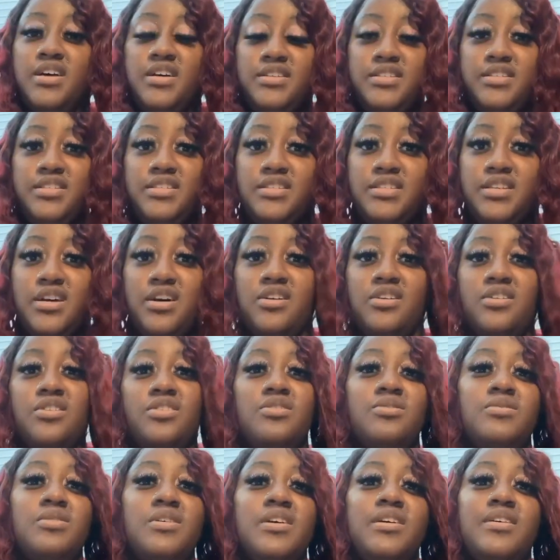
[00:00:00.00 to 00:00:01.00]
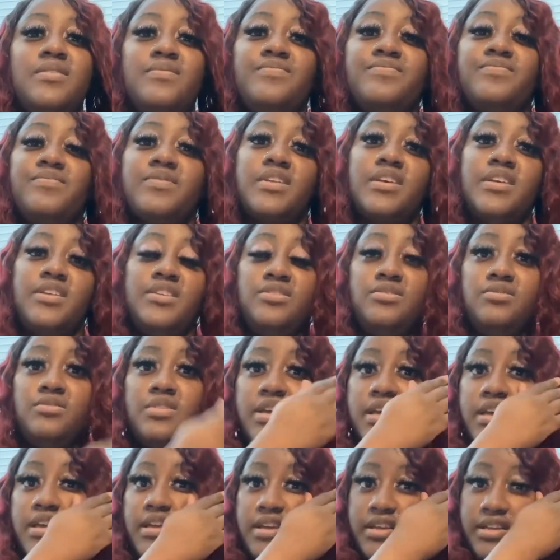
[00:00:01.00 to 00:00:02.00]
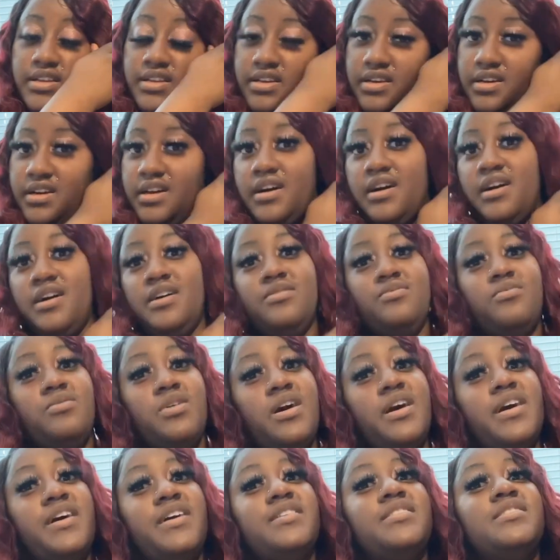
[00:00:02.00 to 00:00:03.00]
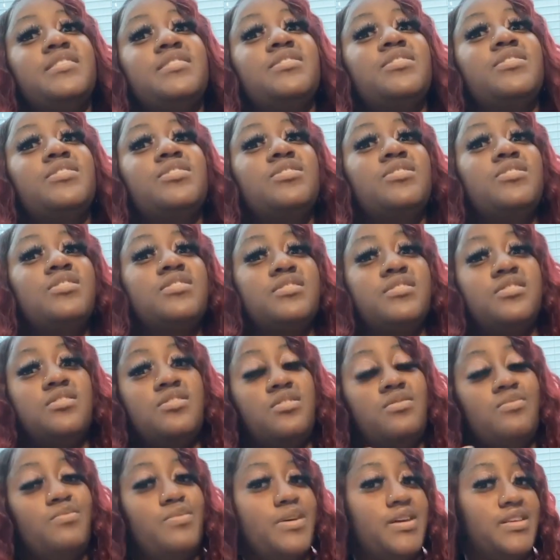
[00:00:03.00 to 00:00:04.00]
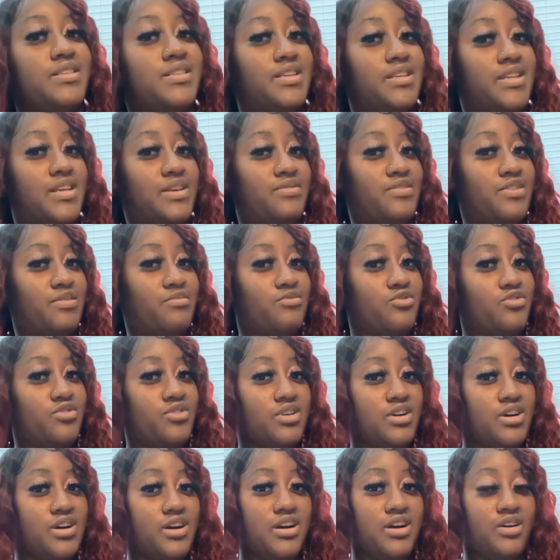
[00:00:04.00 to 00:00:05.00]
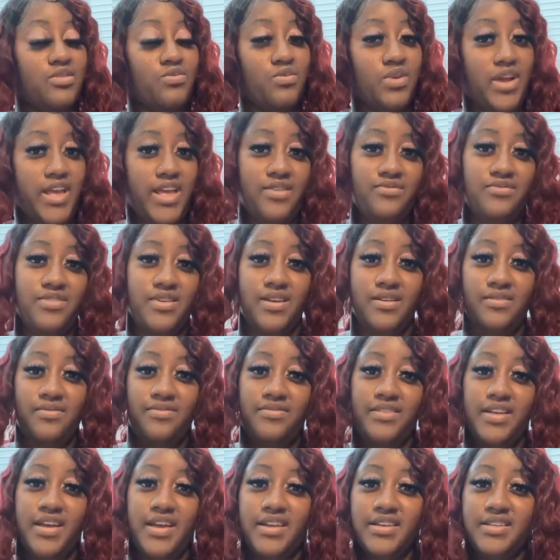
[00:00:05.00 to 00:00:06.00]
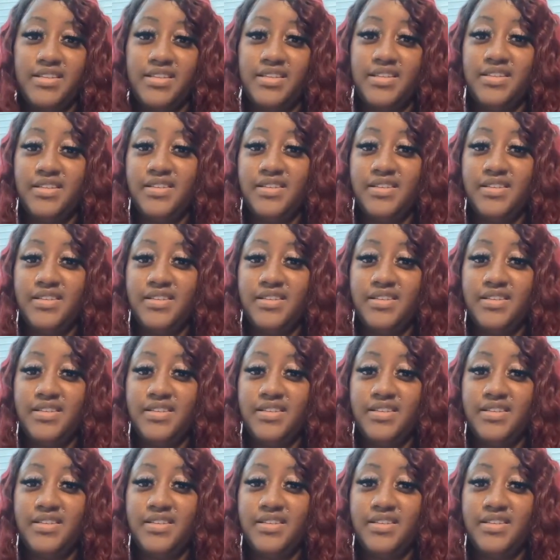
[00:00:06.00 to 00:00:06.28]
So you can unwind the curls a little bit to give it a more wavy effect.